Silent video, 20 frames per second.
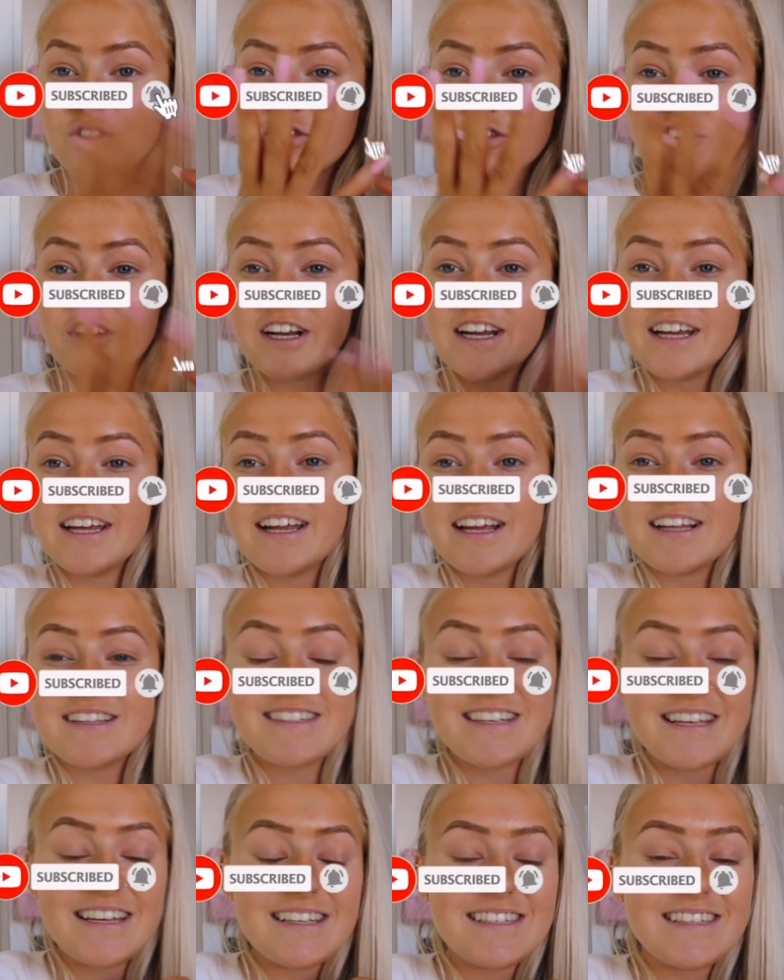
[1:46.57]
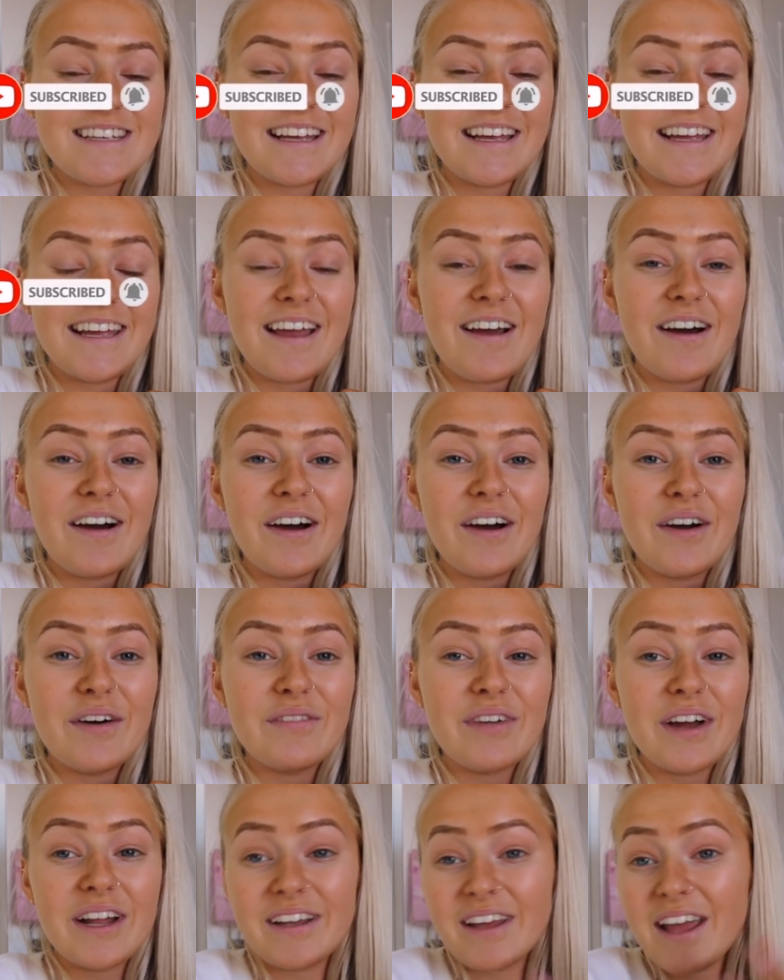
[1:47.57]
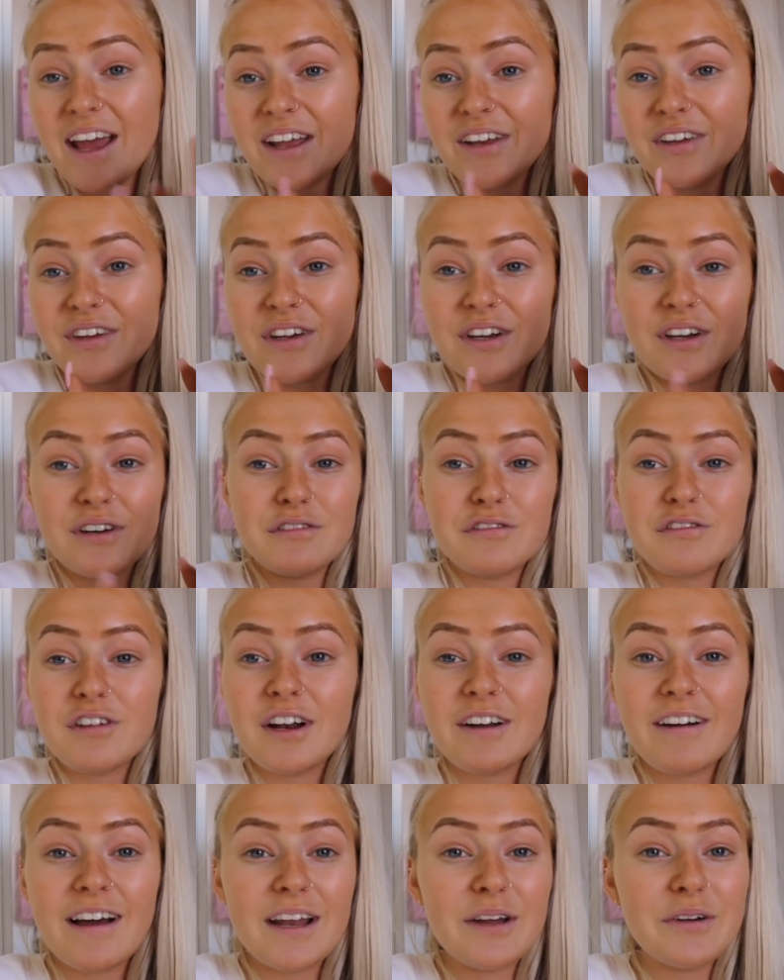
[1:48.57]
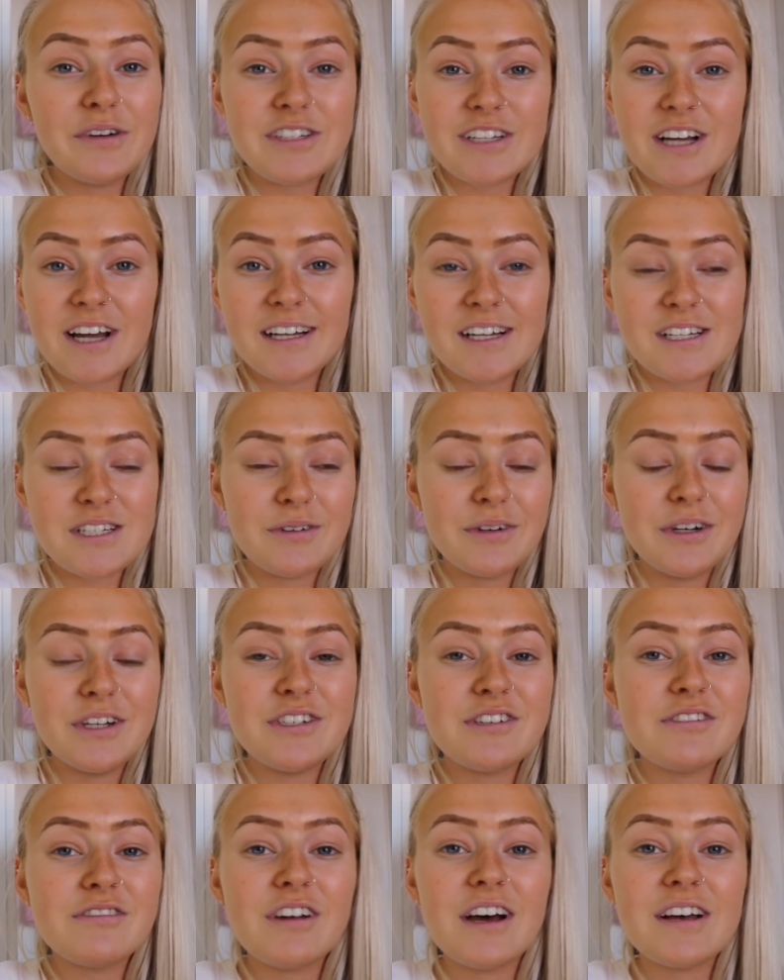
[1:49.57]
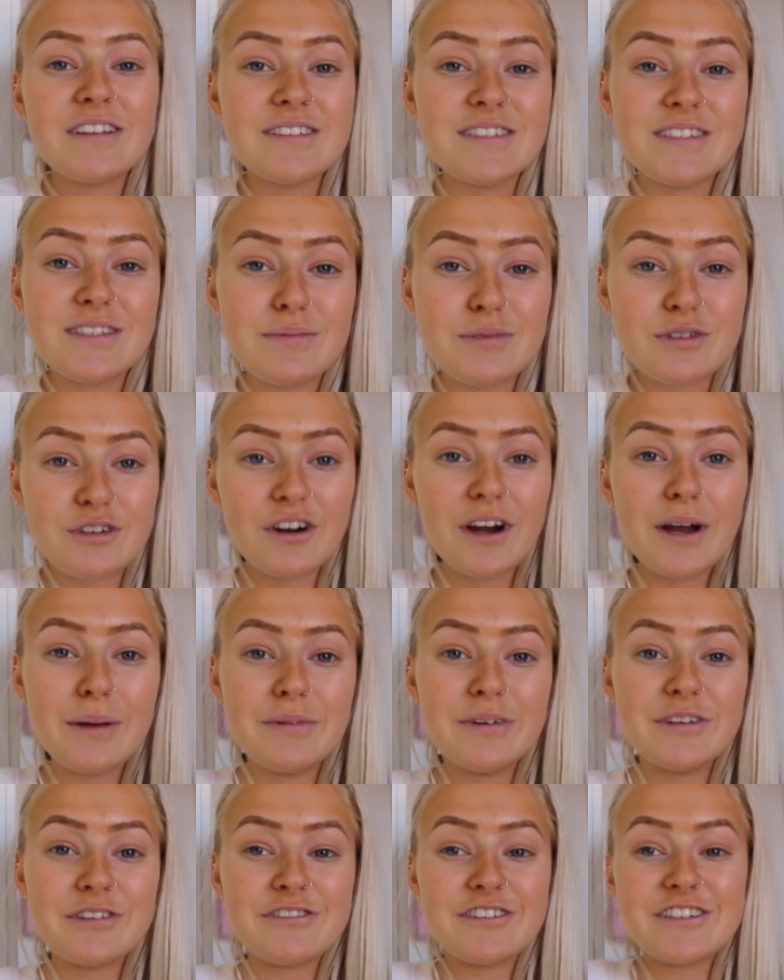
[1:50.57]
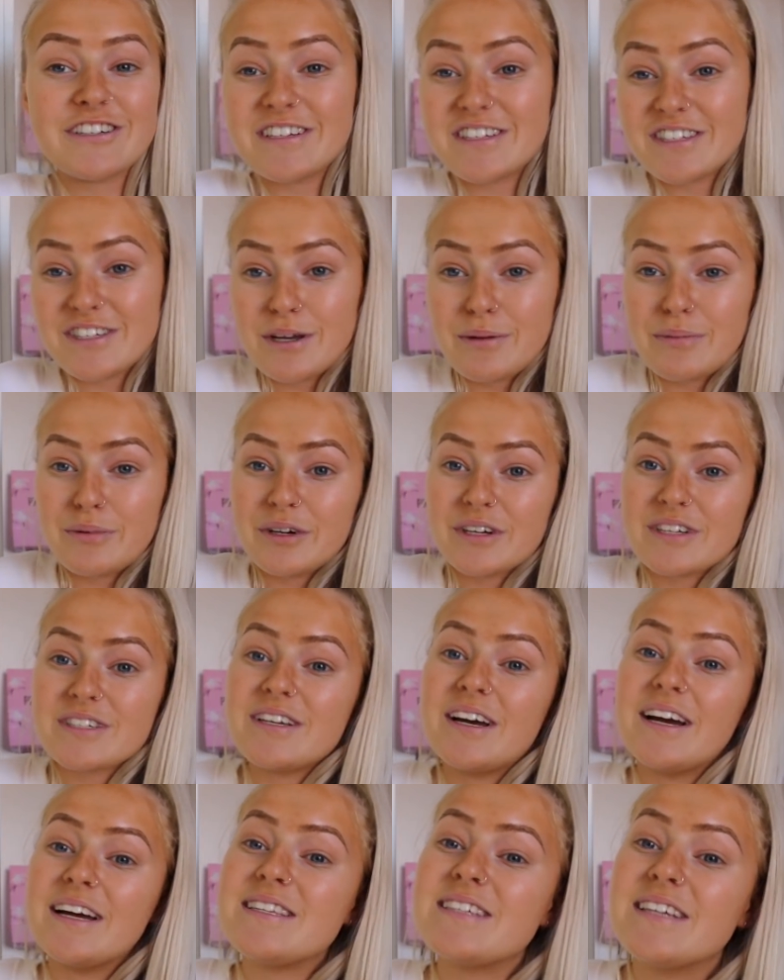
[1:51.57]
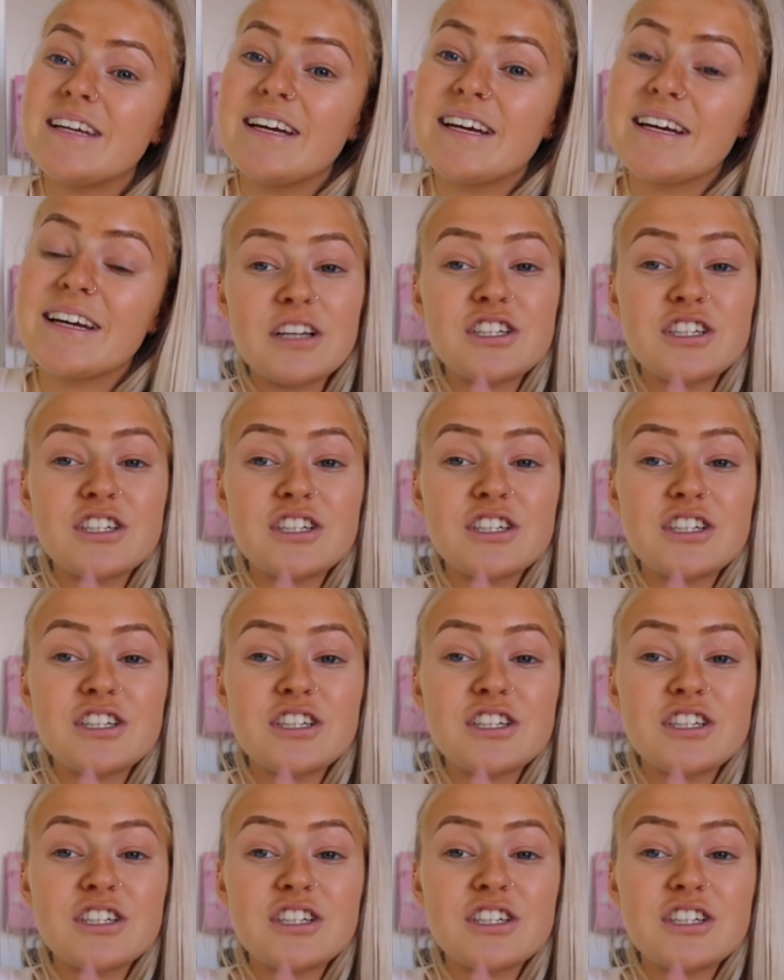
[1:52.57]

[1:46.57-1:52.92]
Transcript: Free, it's easy, and yeah, you can follow our little journey to 100,000 subscribers, which is super exciting.